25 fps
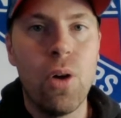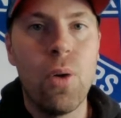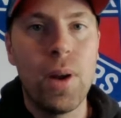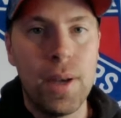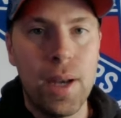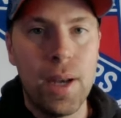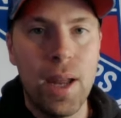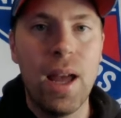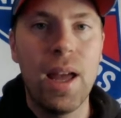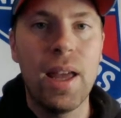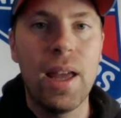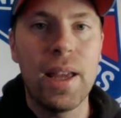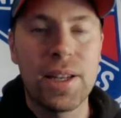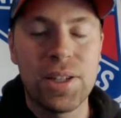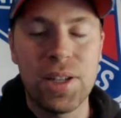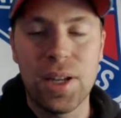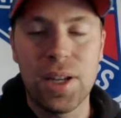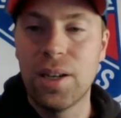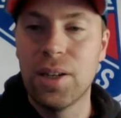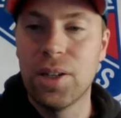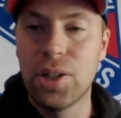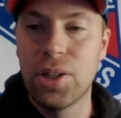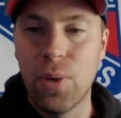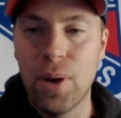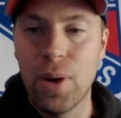and excited
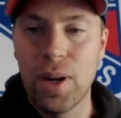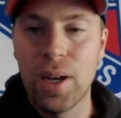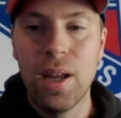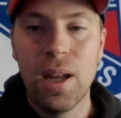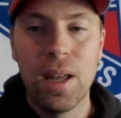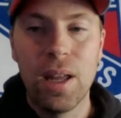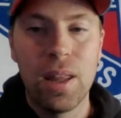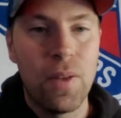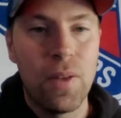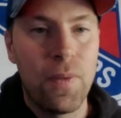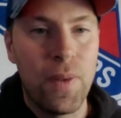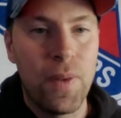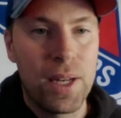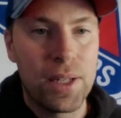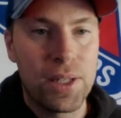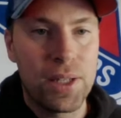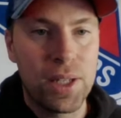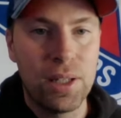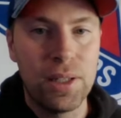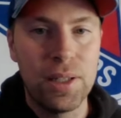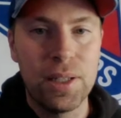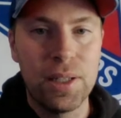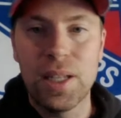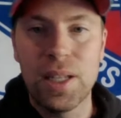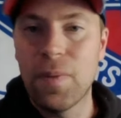to join the Fantasy League.